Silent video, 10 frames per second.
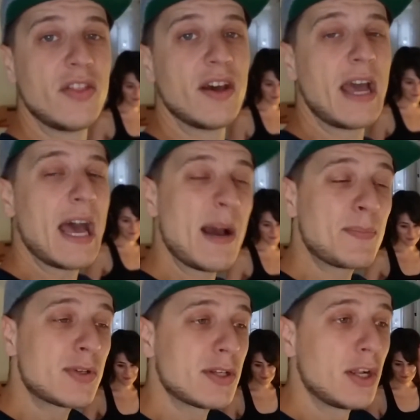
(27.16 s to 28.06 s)
the
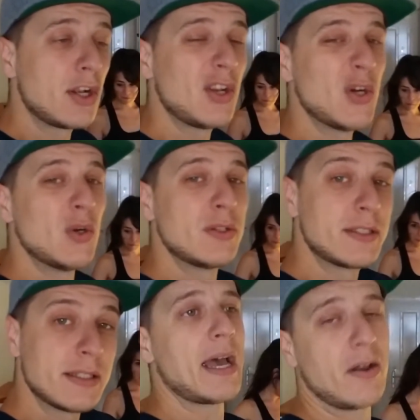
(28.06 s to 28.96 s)

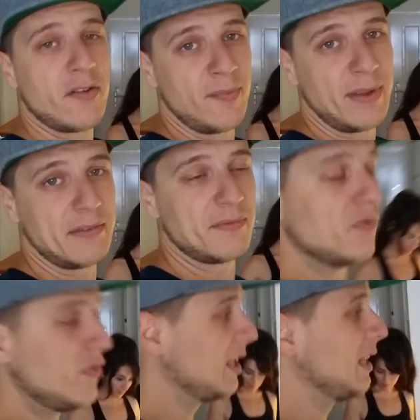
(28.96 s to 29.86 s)
absolute out of me.
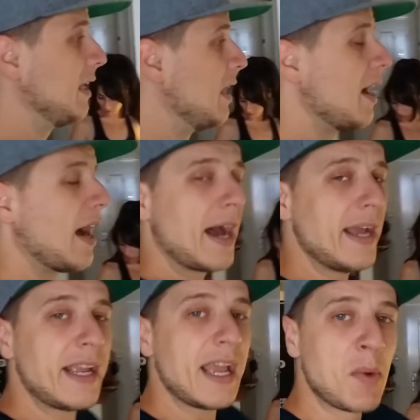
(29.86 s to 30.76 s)
Really. I
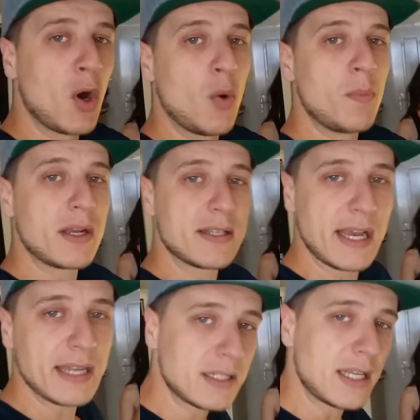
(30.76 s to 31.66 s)
came home because I
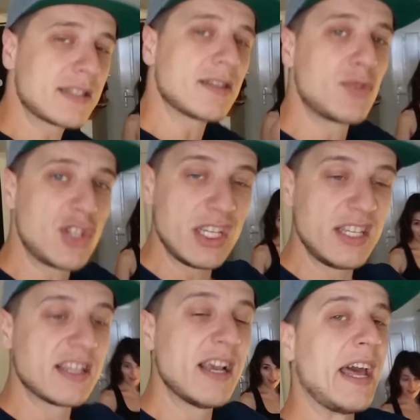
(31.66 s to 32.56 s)
had to get some
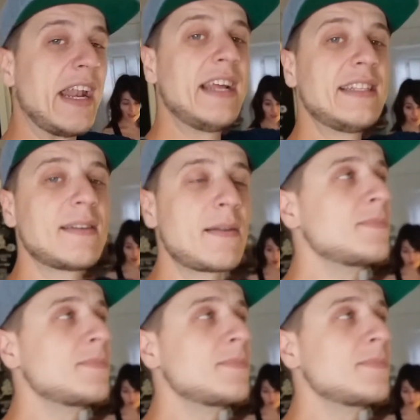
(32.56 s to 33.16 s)
cheese and I had to...